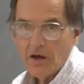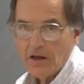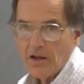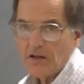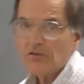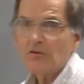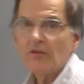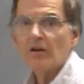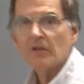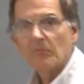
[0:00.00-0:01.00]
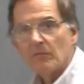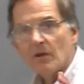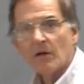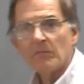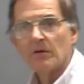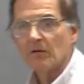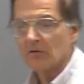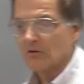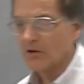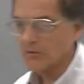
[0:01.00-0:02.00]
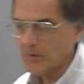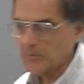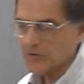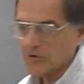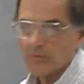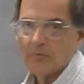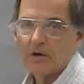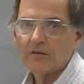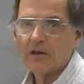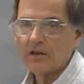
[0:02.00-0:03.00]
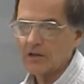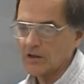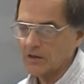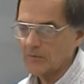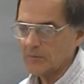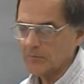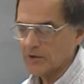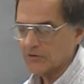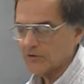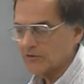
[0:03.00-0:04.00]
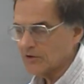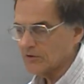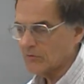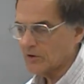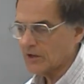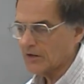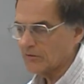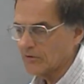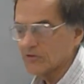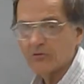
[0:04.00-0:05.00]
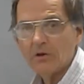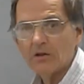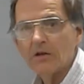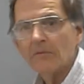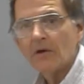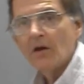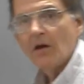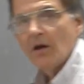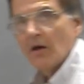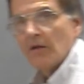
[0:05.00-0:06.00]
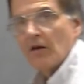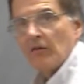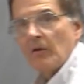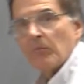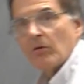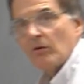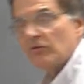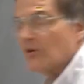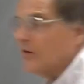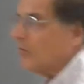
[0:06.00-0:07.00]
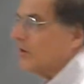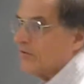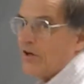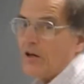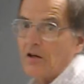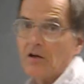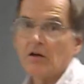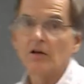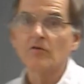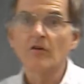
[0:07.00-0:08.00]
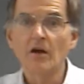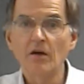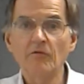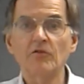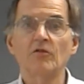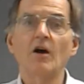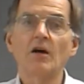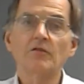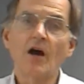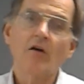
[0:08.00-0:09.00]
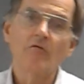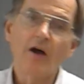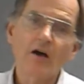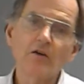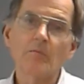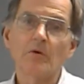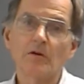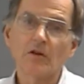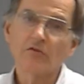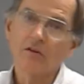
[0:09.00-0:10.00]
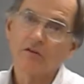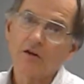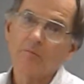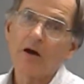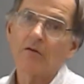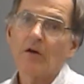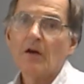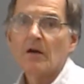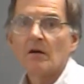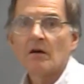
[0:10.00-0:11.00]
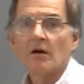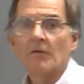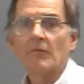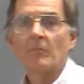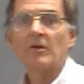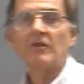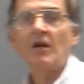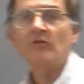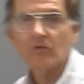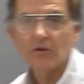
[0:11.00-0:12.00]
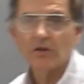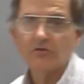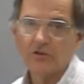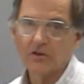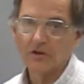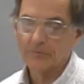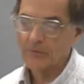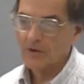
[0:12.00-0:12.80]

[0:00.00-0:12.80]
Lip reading: And that turns out to not be, you know, it might be troubled by taking that limit, but it turns out to work out very sweetly. Now, the approach I want to take is to emphasize how valuable it is to think about potential energy here.